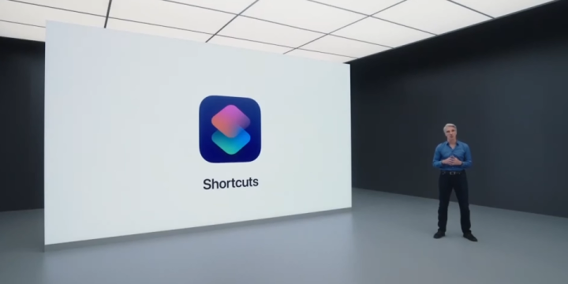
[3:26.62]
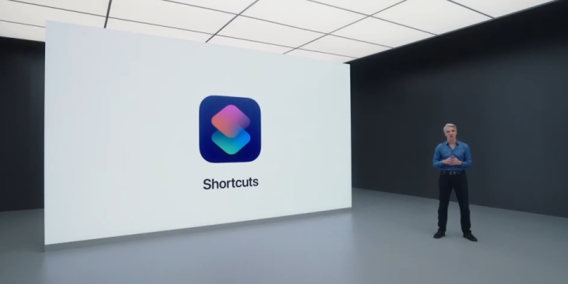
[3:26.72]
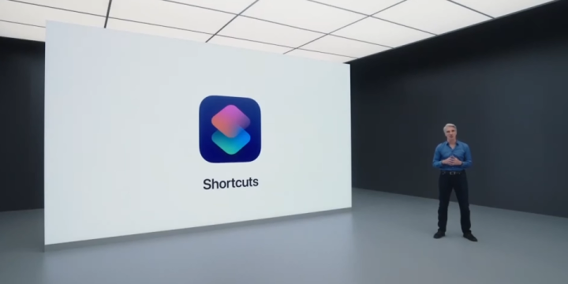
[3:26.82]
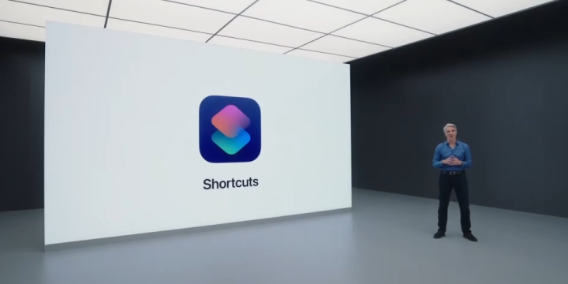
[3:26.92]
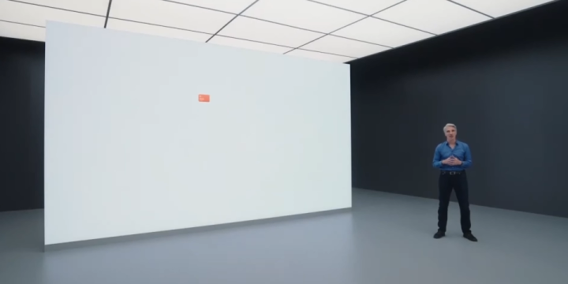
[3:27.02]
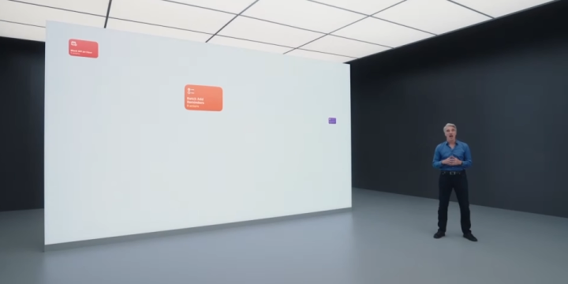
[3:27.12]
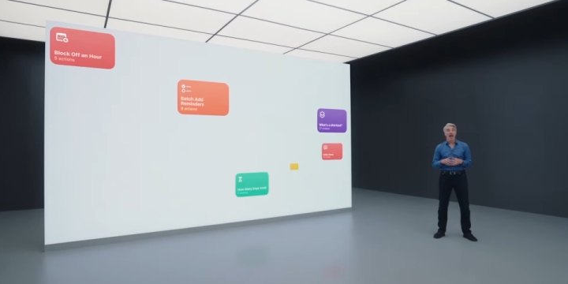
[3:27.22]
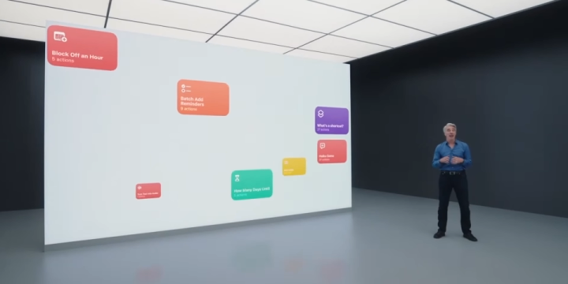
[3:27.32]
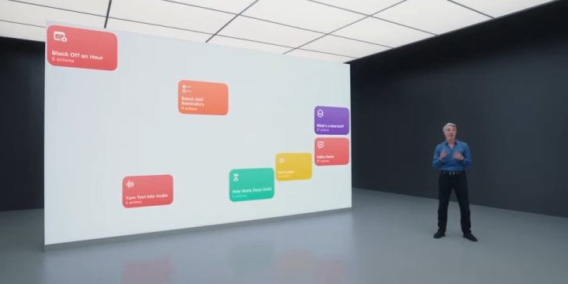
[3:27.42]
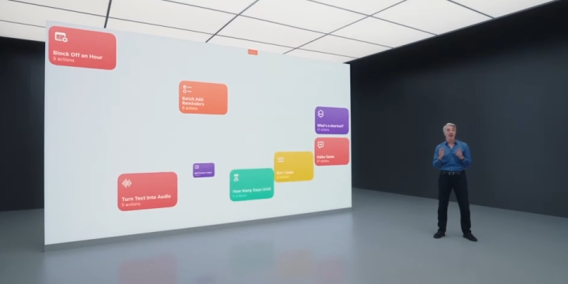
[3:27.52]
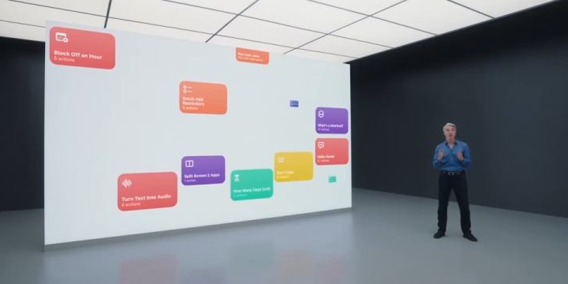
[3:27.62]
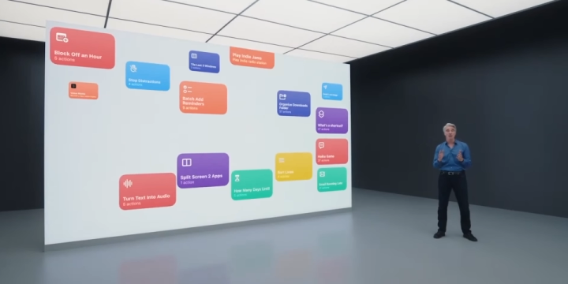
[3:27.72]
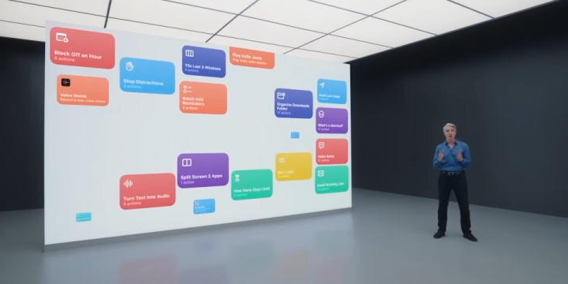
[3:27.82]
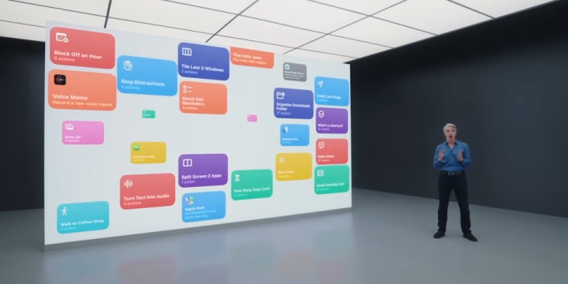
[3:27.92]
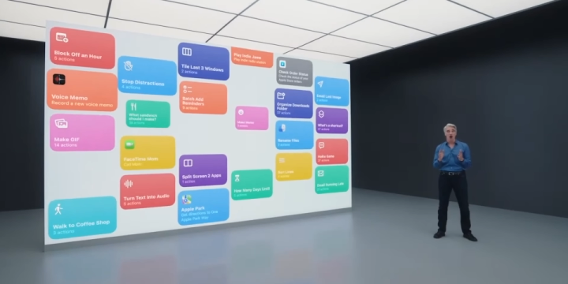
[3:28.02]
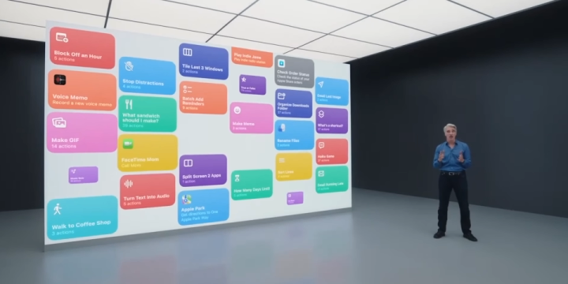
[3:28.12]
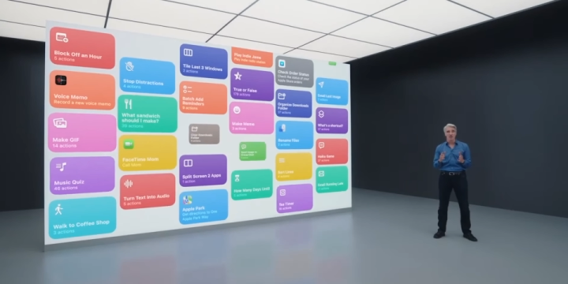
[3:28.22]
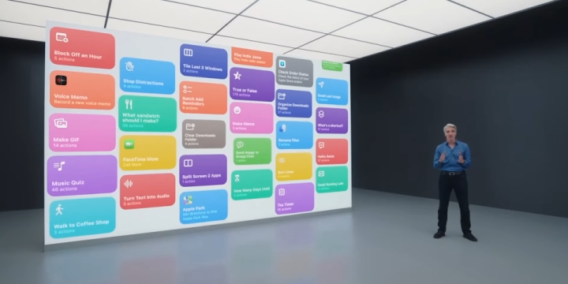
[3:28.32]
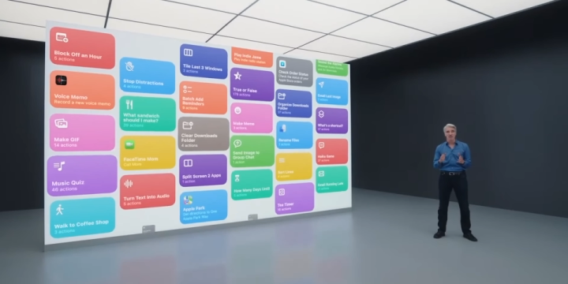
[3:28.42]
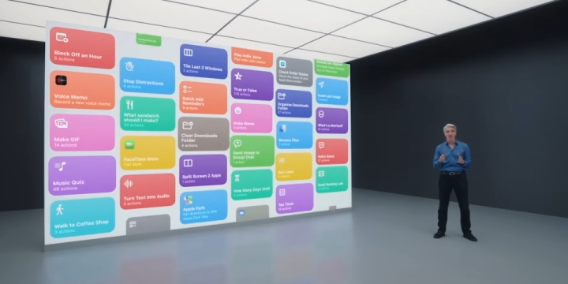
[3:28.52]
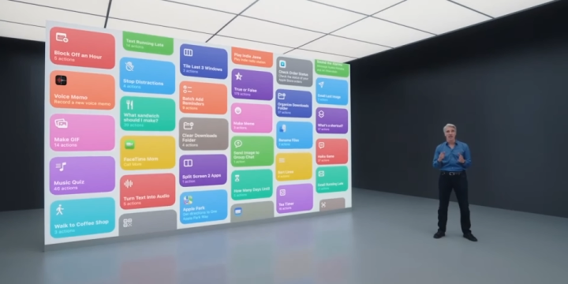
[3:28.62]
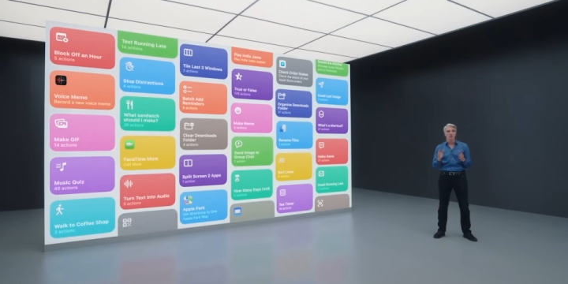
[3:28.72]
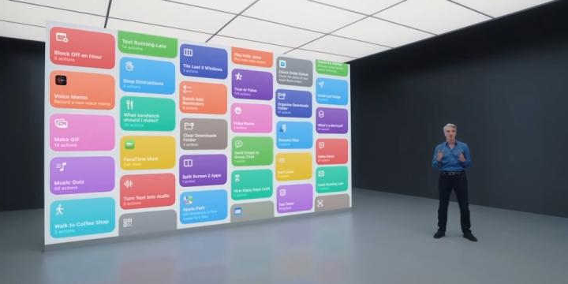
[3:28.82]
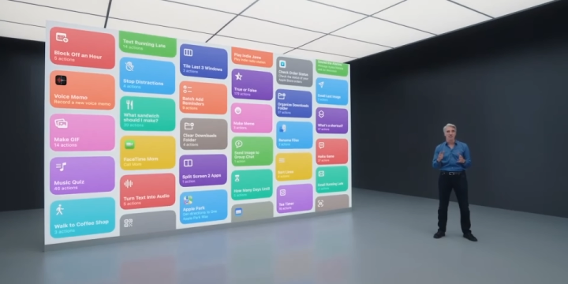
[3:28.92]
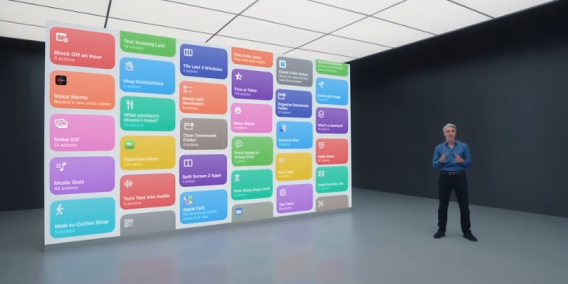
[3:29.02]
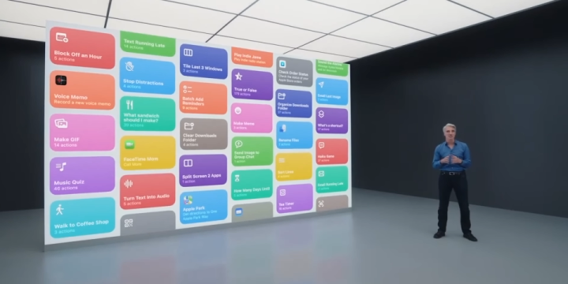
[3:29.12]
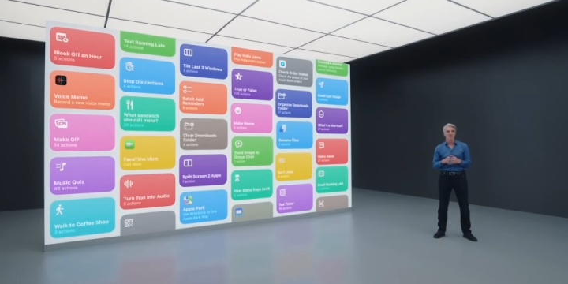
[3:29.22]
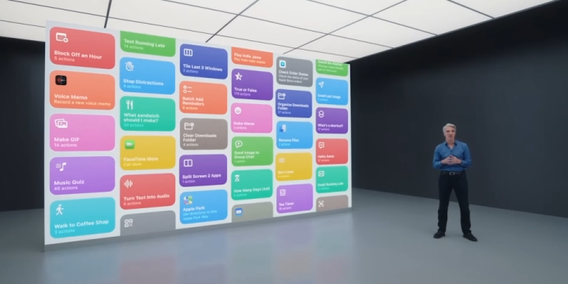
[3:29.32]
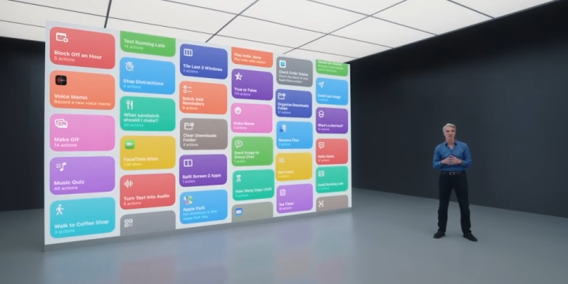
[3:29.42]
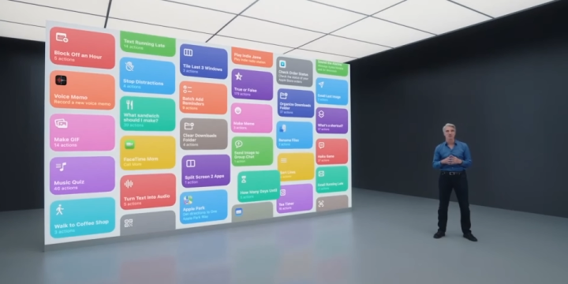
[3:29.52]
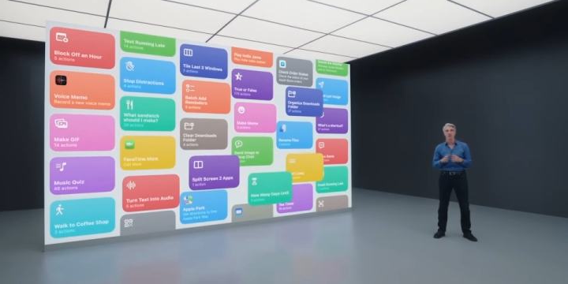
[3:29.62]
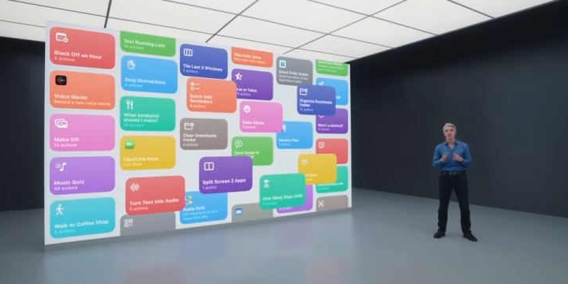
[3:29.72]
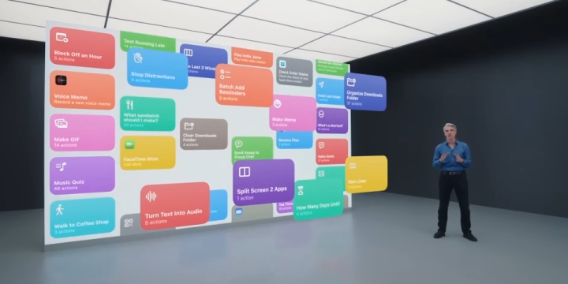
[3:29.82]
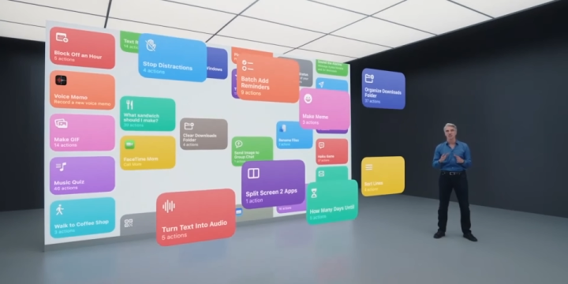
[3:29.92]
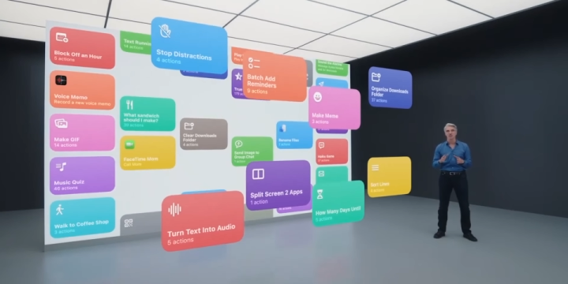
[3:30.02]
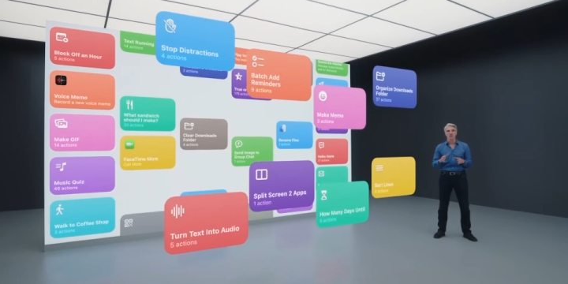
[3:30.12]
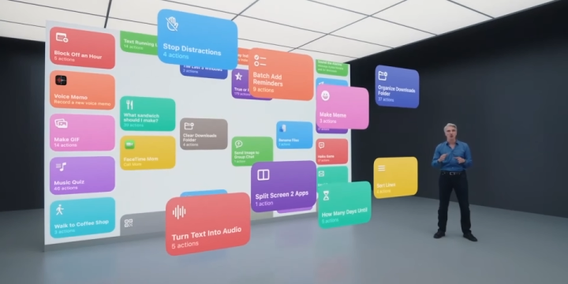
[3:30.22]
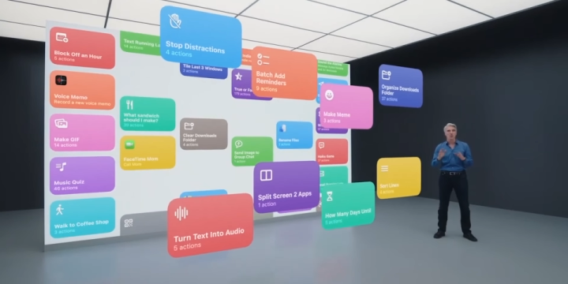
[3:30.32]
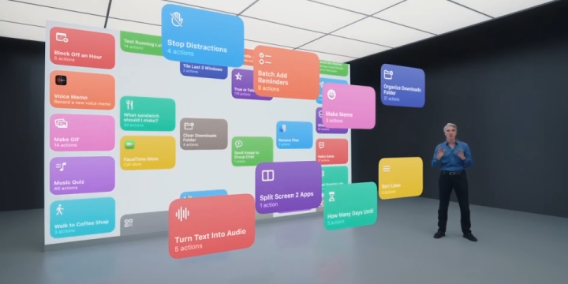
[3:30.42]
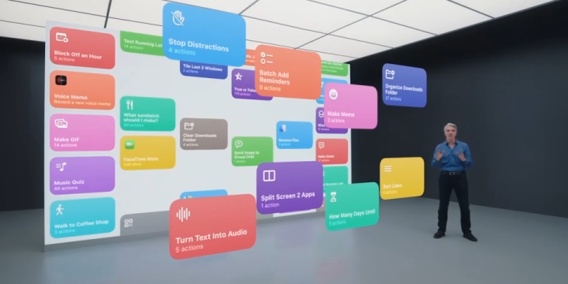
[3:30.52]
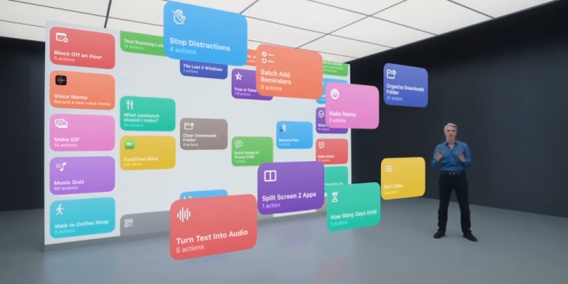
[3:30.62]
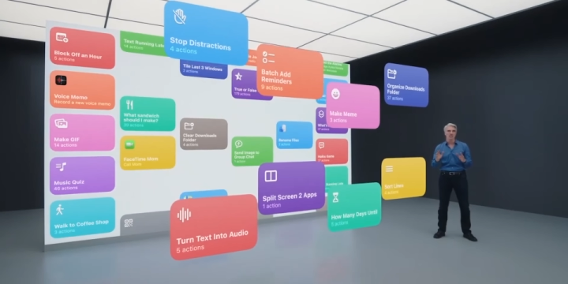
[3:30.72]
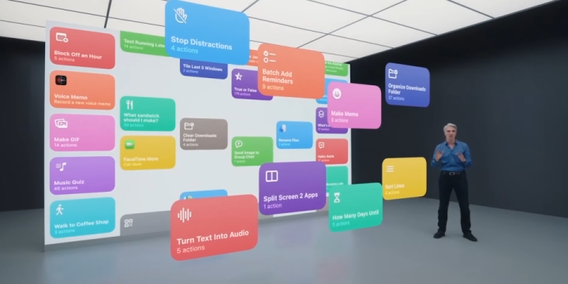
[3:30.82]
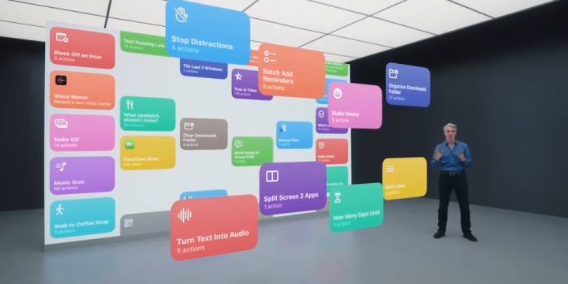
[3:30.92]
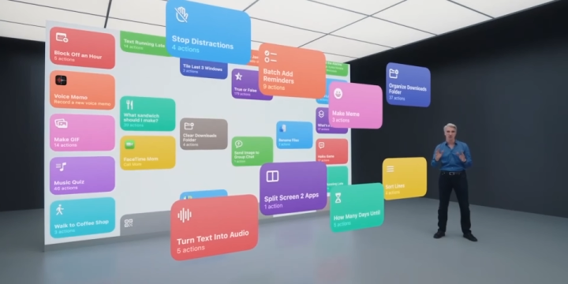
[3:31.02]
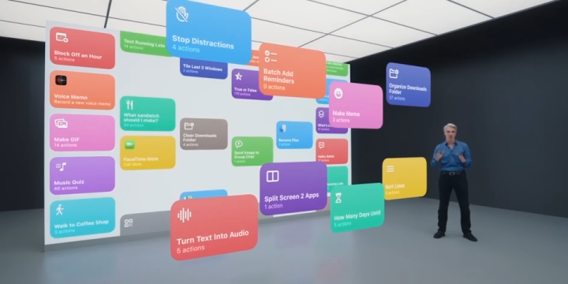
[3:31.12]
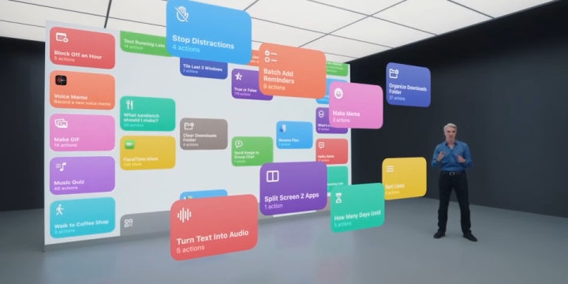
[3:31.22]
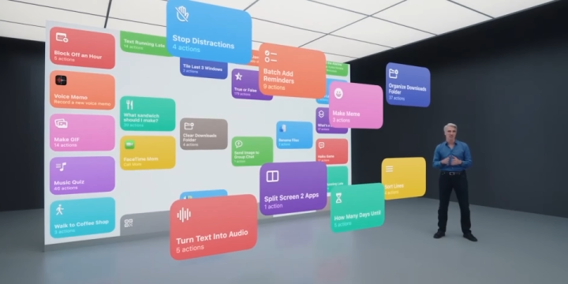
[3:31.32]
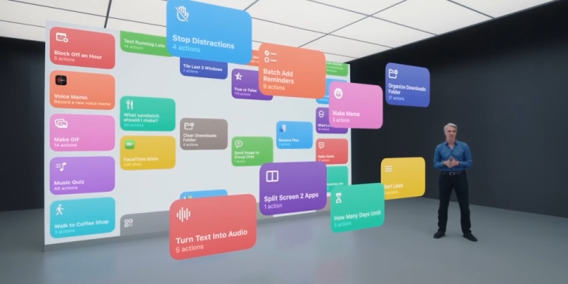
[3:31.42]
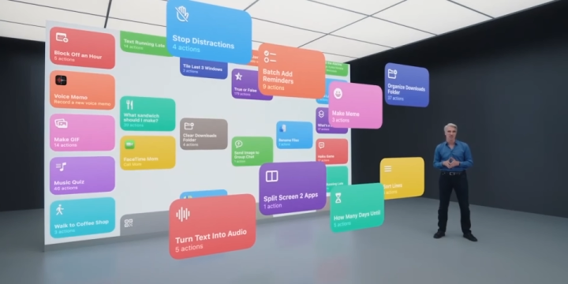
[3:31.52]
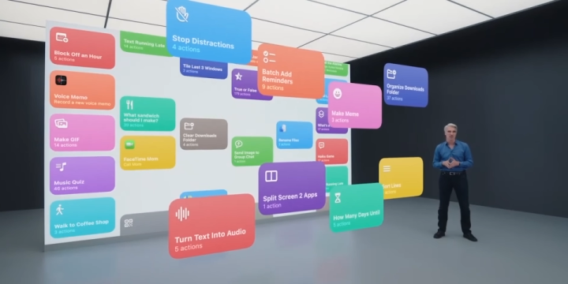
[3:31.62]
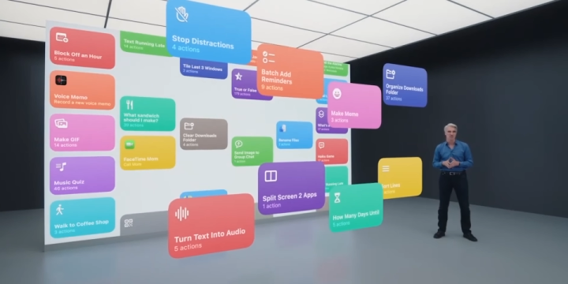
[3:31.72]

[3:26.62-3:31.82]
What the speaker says: Nobody's mouth can be seen.